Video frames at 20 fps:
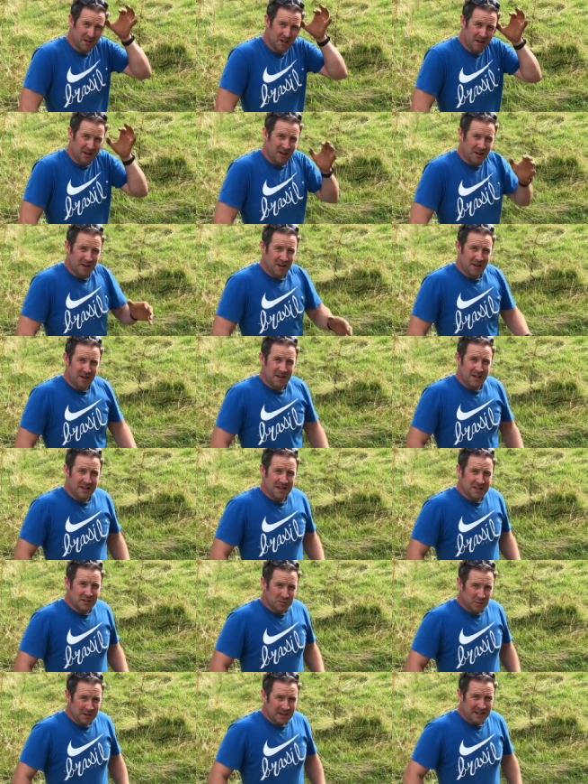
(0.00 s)
28
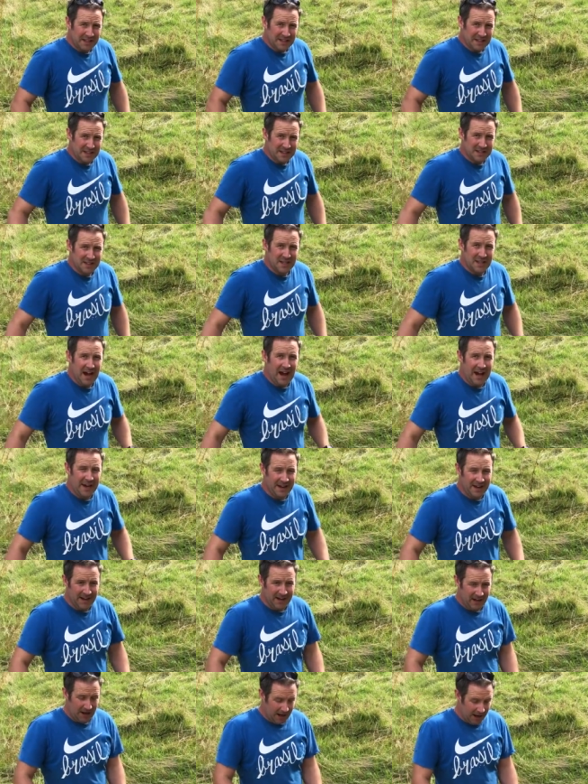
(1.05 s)
days, 28 and then days. A lot of and
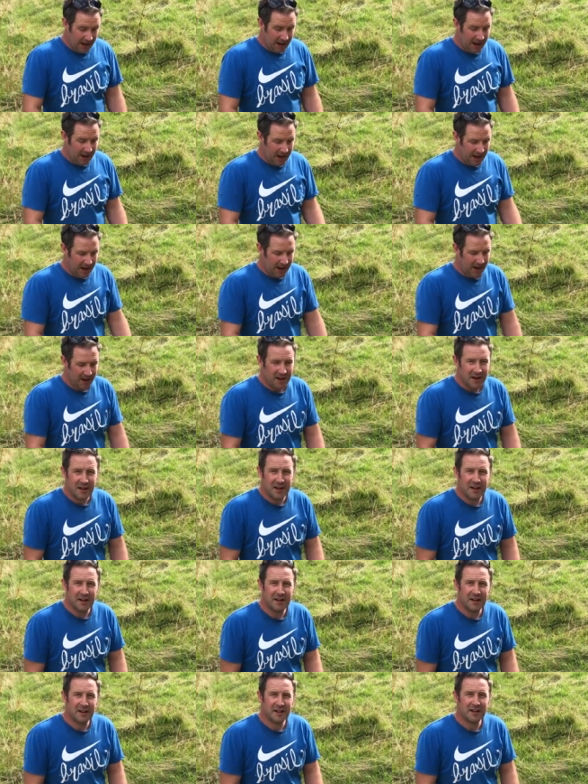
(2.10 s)
times then, people are
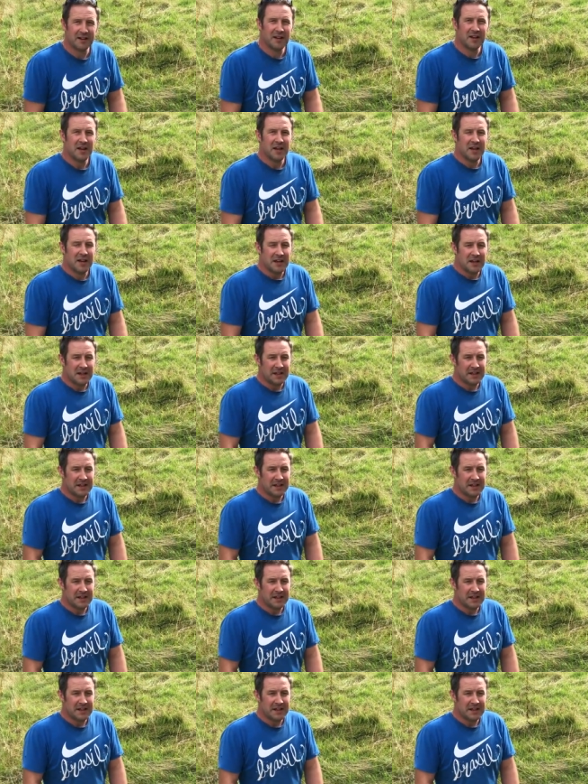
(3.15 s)
re-pouring it on again.